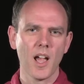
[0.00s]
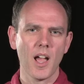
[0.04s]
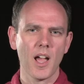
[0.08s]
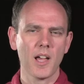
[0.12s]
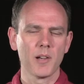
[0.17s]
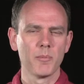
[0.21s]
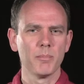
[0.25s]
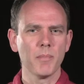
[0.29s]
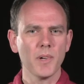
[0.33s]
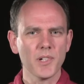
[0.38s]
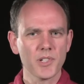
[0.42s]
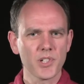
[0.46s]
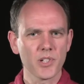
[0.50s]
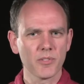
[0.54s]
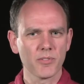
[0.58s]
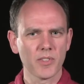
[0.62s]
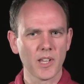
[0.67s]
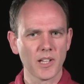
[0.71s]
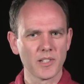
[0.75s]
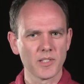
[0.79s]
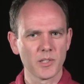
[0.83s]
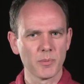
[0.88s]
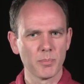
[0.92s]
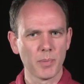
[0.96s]
And much of
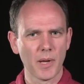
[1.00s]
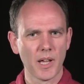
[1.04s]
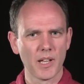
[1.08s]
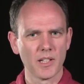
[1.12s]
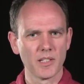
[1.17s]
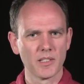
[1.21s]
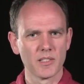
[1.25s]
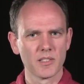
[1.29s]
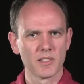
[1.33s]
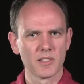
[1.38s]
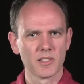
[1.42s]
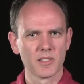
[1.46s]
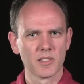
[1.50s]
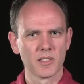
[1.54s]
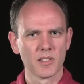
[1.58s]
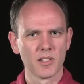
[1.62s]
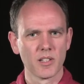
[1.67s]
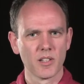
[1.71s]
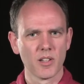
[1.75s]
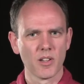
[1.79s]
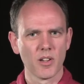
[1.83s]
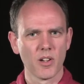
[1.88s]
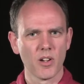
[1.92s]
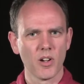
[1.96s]
that depends
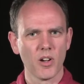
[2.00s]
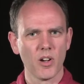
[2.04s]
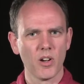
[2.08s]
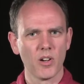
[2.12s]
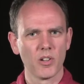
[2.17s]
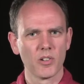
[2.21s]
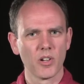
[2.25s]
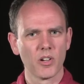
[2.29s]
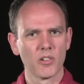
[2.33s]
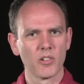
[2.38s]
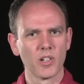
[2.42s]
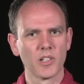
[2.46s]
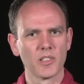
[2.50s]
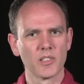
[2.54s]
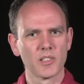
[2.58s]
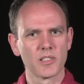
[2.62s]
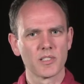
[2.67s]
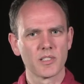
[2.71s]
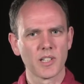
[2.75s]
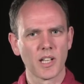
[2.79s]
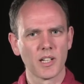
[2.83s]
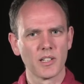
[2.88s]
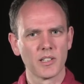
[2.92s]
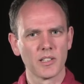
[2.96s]
on our
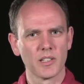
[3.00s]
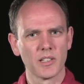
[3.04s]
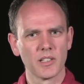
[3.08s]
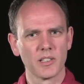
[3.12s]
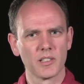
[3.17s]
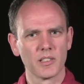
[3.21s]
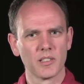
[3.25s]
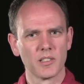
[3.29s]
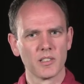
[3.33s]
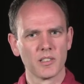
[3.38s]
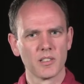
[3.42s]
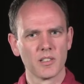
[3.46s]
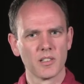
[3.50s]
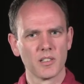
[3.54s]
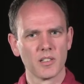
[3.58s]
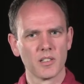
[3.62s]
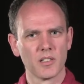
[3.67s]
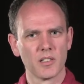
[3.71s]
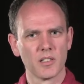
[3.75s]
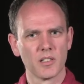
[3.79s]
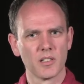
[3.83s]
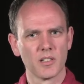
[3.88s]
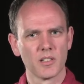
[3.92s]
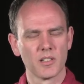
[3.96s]
understanding
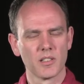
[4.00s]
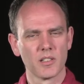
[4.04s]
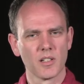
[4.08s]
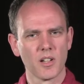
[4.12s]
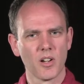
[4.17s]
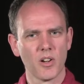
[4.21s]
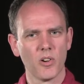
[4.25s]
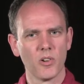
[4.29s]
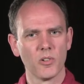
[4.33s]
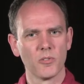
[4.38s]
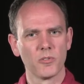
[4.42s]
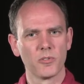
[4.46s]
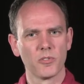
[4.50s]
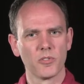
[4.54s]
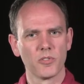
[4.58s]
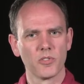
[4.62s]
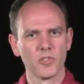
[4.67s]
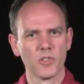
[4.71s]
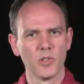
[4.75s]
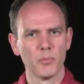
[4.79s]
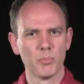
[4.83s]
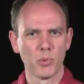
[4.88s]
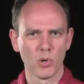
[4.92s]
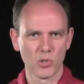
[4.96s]
of
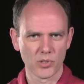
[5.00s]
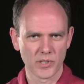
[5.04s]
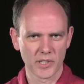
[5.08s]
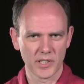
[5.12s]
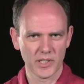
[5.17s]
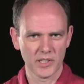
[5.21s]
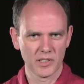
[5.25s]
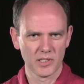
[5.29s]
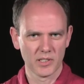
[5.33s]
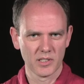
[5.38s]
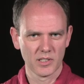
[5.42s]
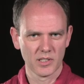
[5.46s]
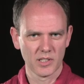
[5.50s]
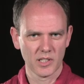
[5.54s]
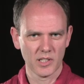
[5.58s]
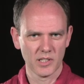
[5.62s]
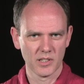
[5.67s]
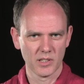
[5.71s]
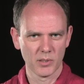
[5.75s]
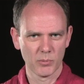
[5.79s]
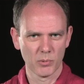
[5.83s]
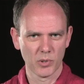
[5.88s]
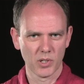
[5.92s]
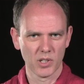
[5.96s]
the body
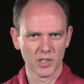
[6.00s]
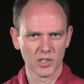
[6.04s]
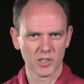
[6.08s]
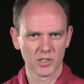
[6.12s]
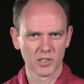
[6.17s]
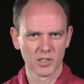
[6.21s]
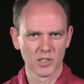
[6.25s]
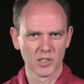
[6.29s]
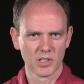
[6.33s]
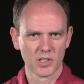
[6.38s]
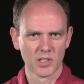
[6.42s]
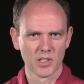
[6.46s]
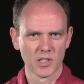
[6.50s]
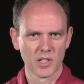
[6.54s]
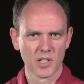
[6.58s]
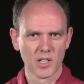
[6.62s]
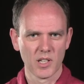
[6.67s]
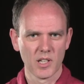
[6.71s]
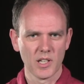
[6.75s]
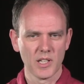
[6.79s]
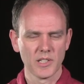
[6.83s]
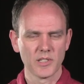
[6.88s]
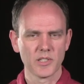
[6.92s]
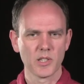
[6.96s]
in the work.
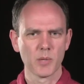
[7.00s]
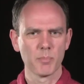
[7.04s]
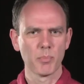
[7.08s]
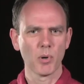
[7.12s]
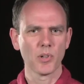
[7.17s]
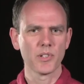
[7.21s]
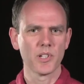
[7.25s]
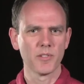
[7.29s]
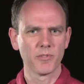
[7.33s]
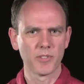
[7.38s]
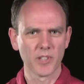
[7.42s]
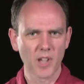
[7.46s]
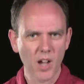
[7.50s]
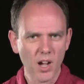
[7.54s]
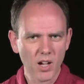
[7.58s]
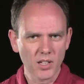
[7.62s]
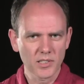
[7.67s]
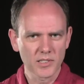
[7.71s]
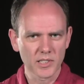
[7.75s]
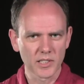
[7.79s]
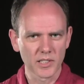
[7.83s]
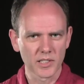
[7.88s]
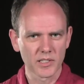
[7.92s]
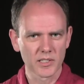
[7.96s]
It's the body of the
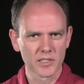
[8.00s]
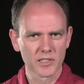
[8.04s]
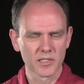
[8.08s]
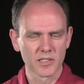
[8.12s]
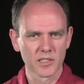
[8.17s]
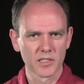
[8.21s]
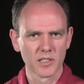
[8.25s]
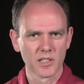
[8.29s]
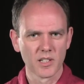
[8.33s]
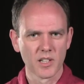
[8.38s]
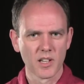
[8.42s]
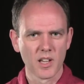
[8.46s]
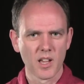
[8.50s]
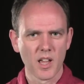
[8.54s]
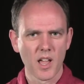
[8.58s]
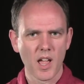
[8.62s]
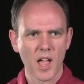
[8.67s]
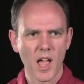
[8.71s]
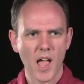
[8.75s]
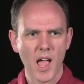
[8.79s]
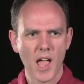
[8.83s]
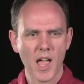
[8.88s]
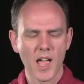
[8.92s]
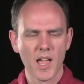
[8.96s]
artist
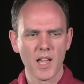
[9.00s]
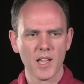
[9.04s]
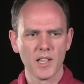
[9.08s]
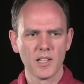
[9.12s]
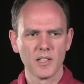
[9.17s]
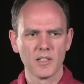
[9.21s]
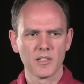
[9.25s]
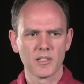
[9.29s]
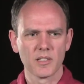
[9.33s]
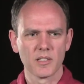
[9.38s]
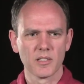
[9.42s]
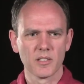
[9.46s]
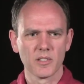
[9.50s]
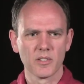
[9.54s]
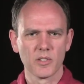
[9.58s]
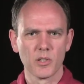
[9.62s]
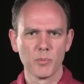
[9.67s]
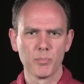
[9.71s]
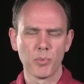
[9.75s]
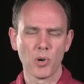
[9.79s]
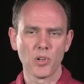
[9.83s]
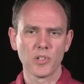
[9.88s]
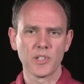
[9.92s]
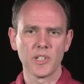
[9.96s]
and the
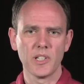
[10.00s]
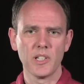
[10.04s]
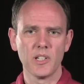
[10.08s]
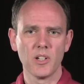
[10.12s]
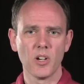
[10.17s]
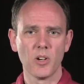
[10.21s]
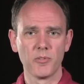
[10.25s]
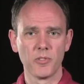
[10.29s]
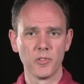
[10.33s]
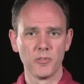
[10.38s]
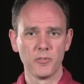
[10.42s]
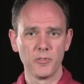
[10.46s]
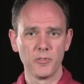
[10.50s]
body of the